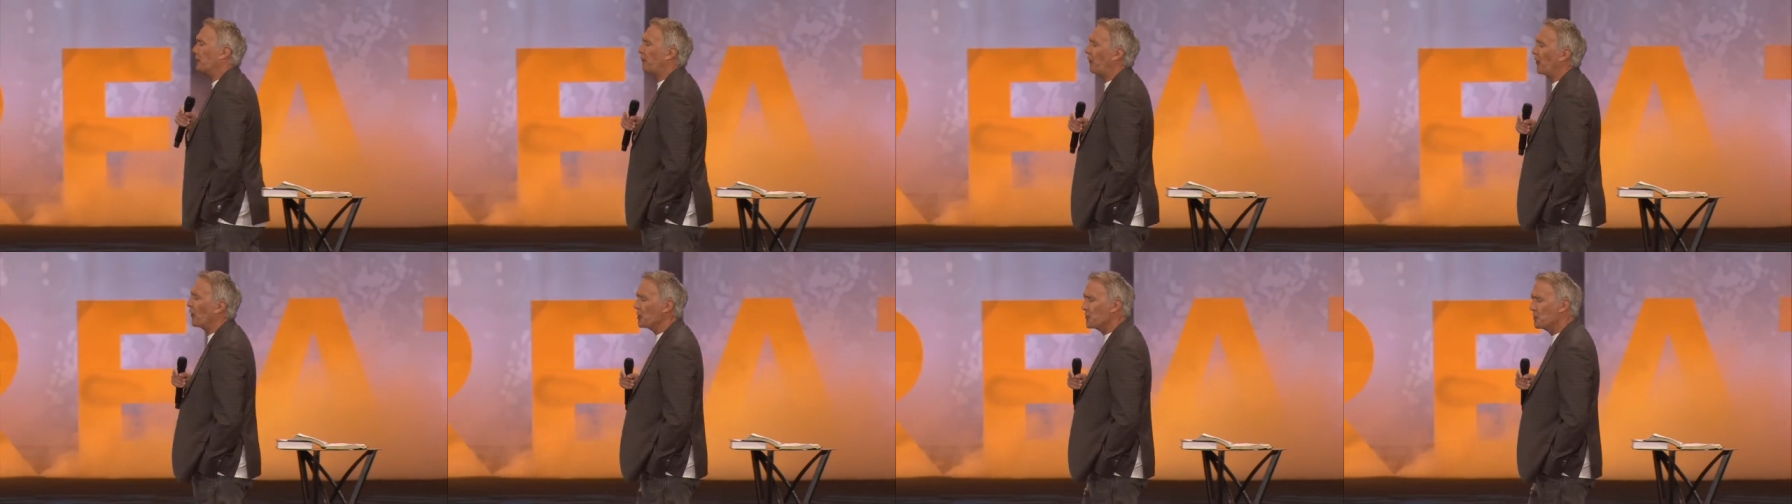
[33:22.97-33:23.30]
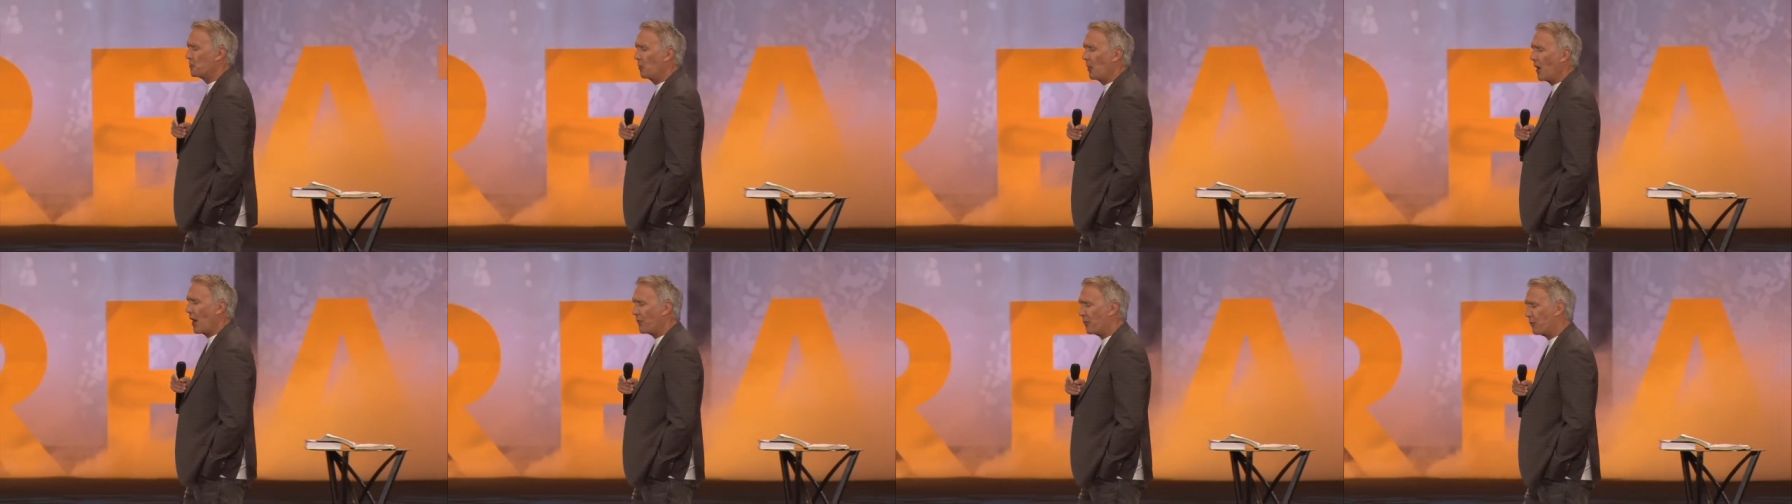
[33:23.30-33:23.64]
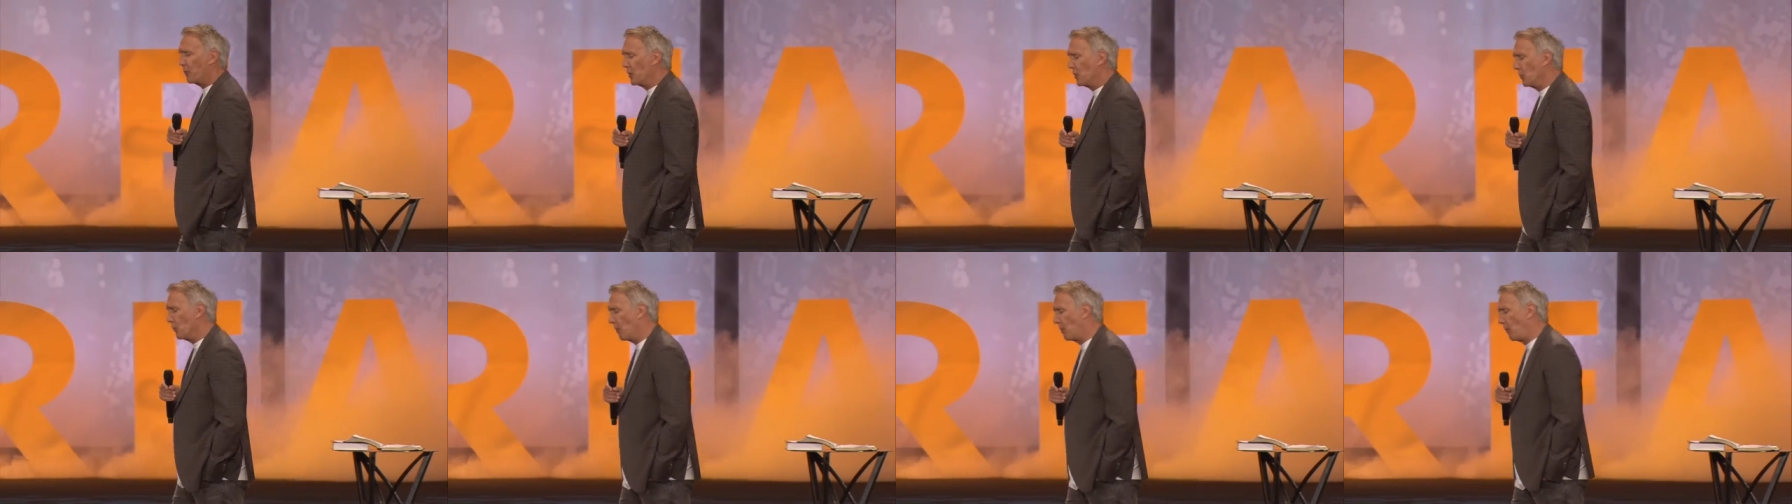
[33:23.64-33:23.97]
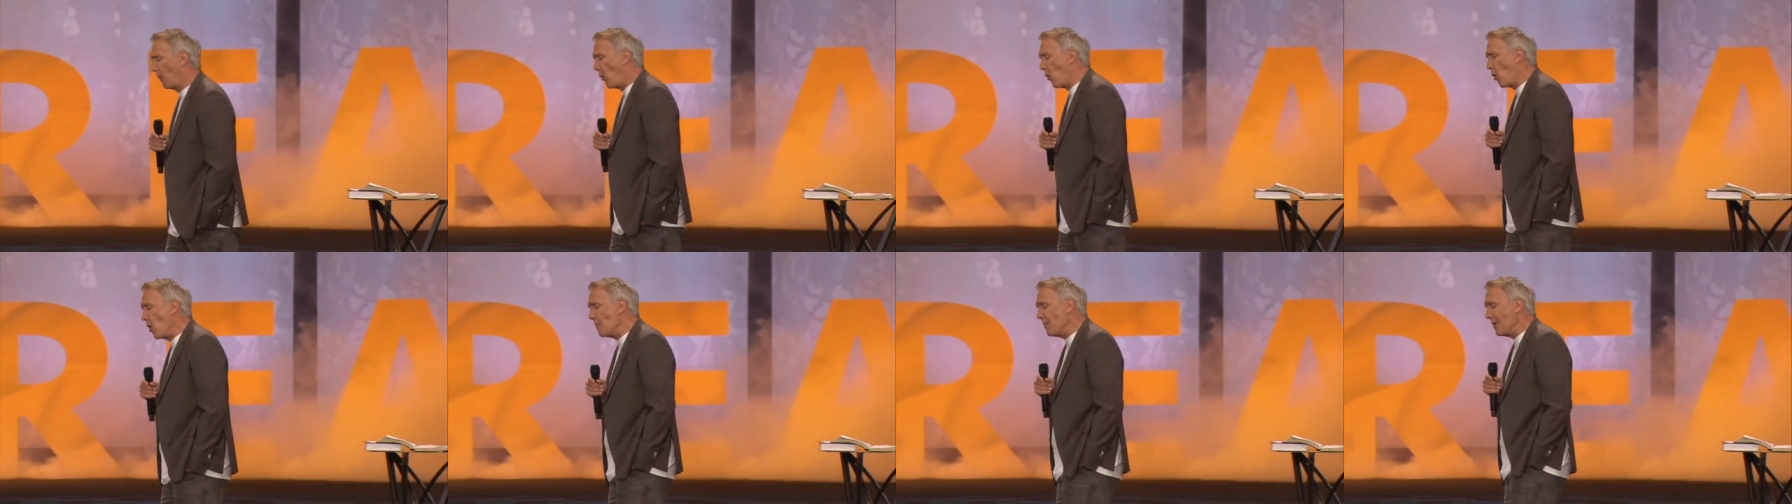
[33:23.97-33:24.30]
first breath when you were
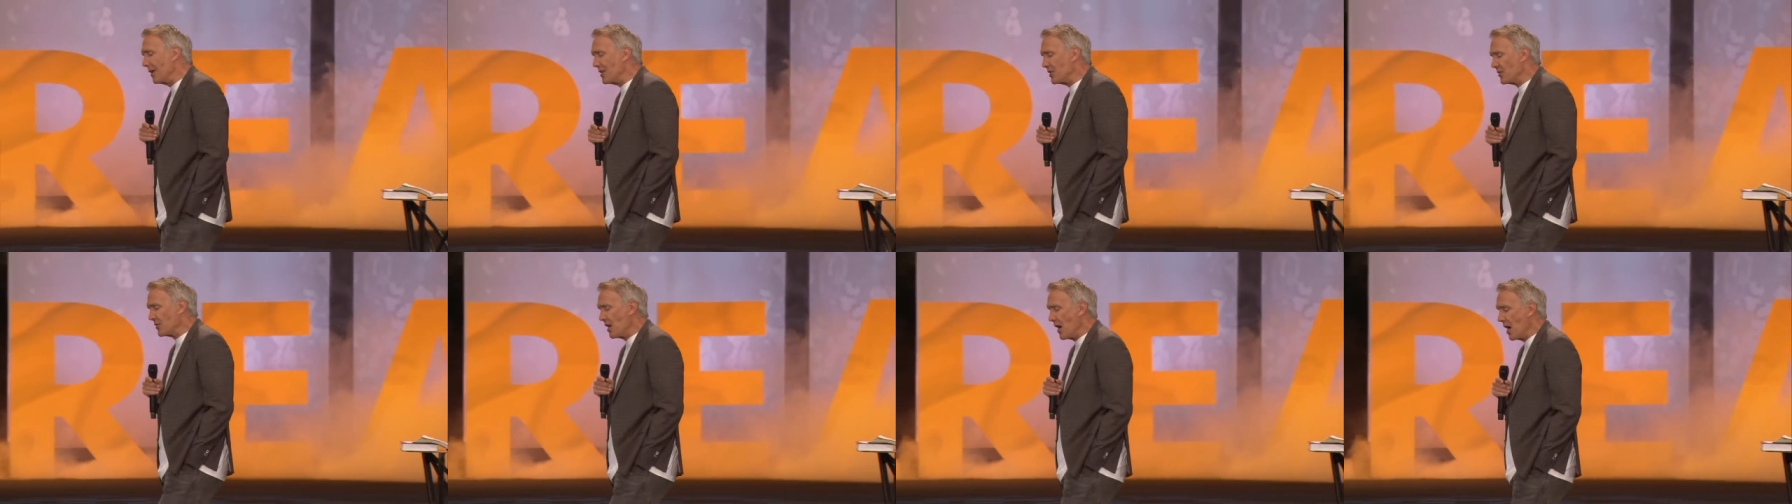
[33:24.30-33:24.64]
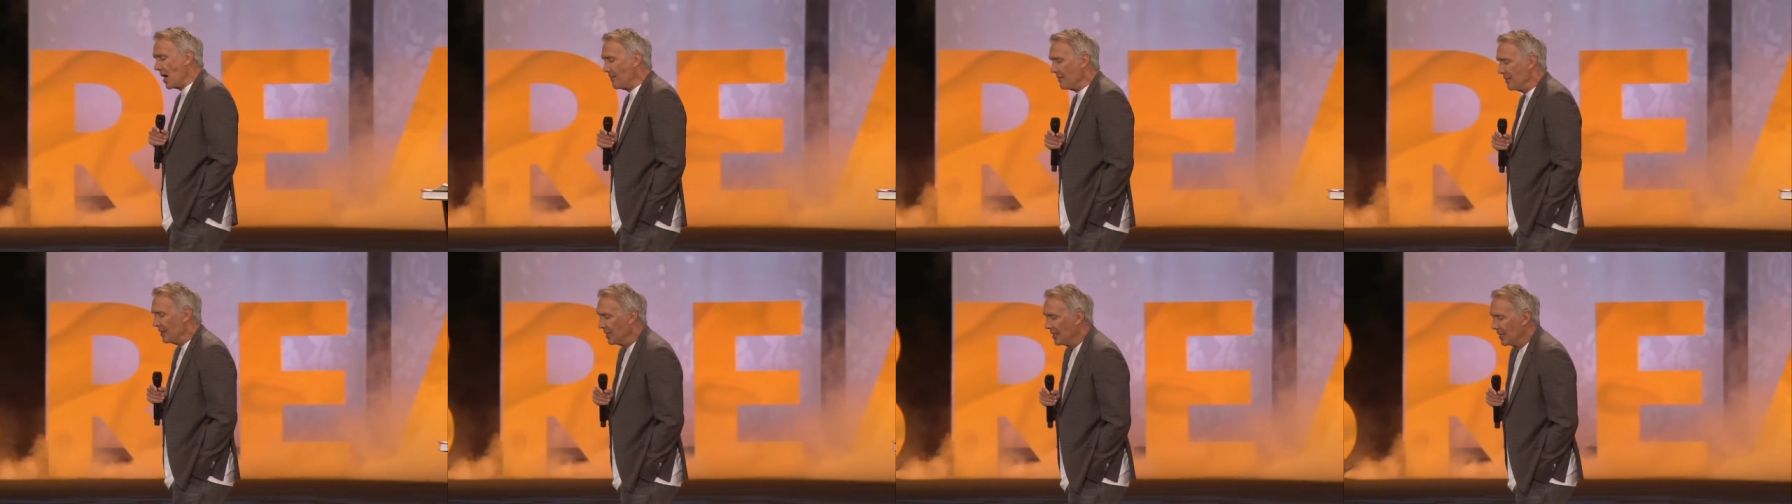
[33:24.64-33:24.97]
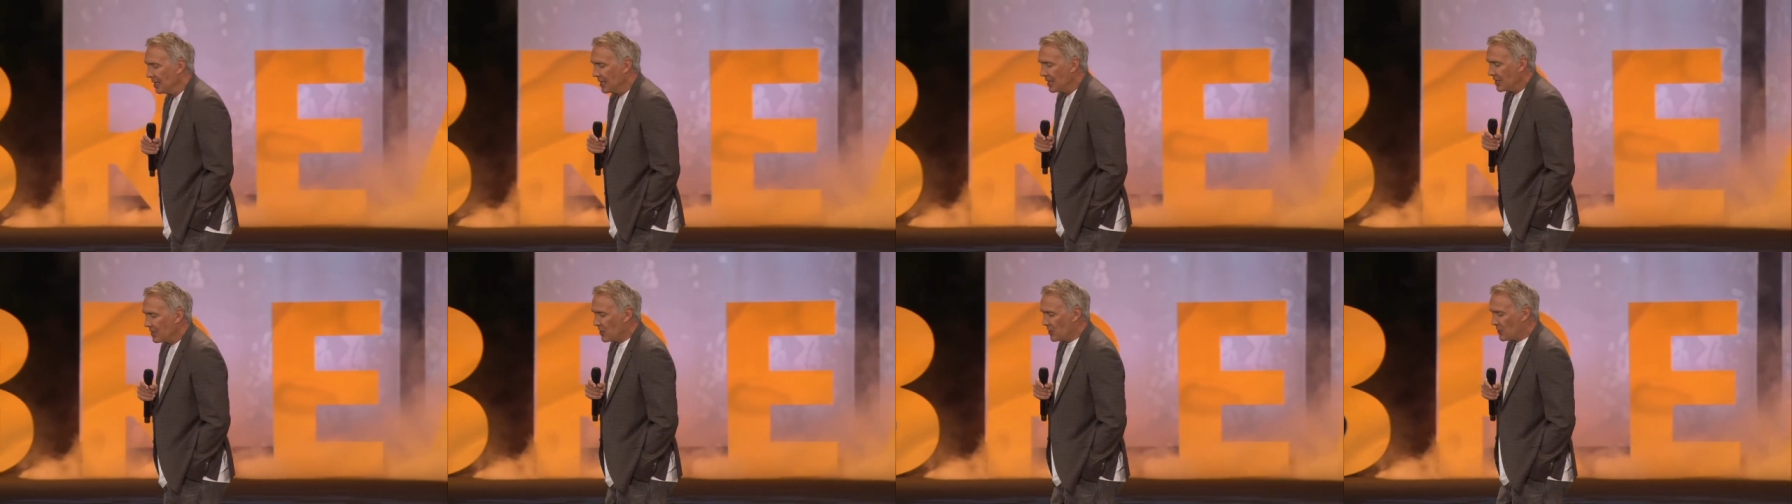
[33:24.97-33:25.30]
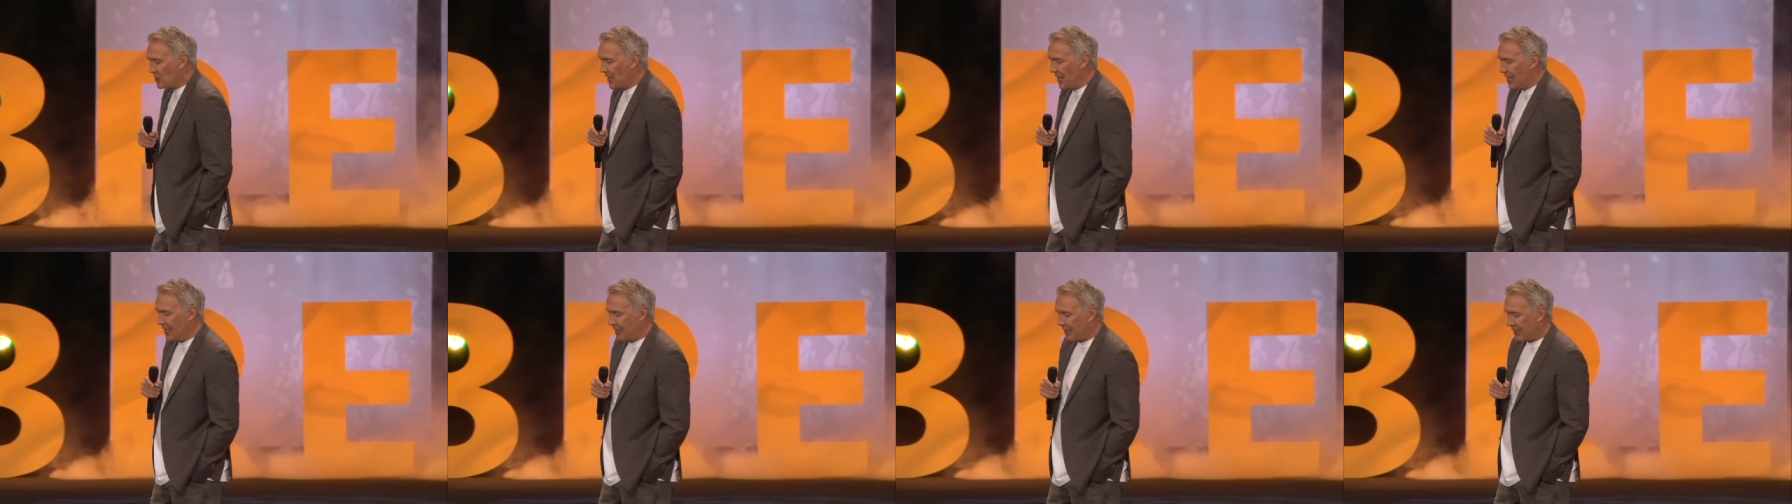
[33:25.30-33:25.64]
born, but it's time to
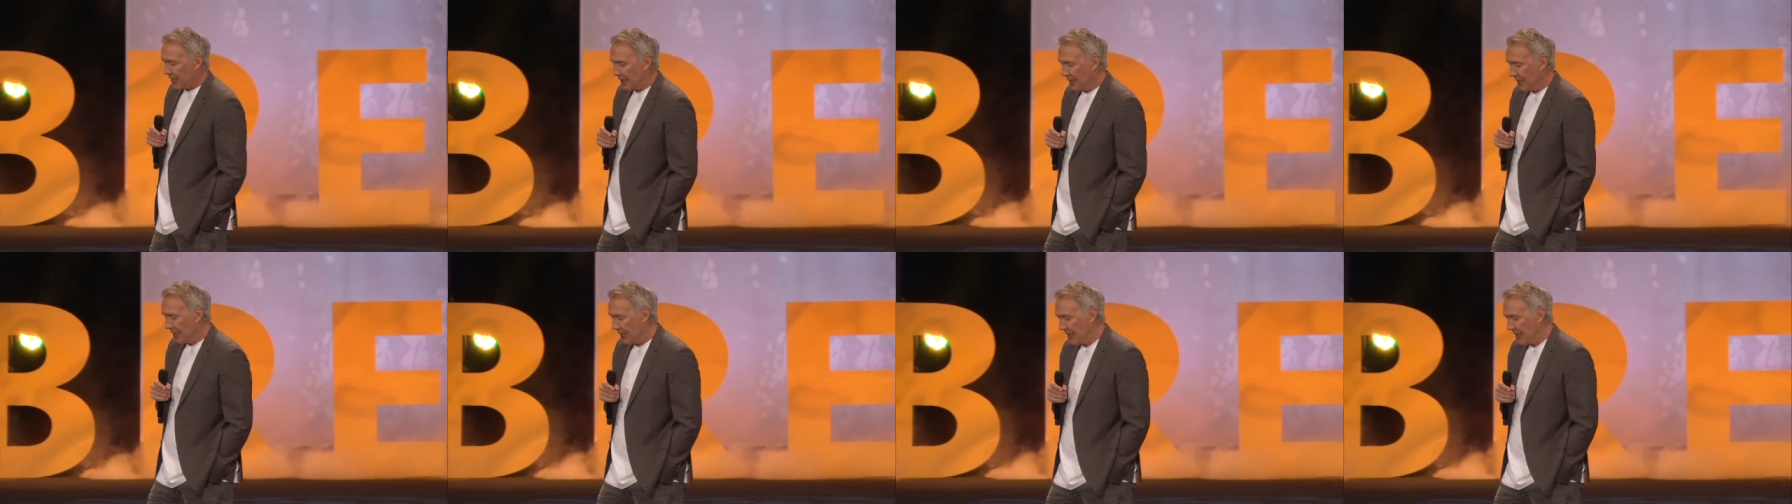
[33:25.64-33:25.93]
take